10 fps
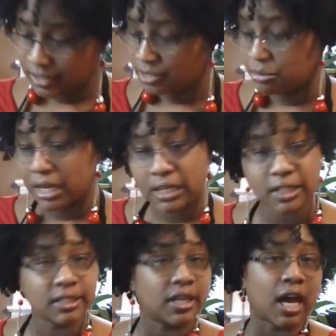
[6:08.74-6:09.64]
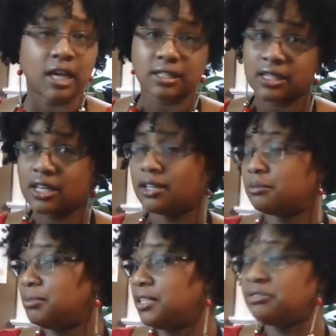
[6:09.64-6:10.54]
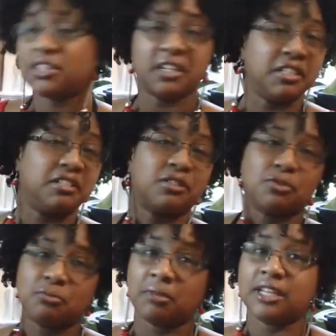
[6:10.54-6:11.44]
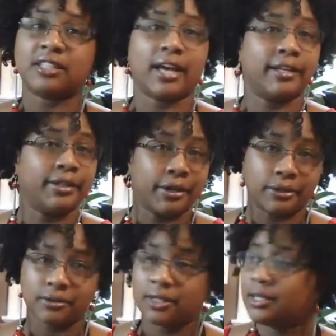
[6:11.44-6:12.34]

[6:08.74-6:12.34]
Jamaican oxtail beefy onion soup mix. I know.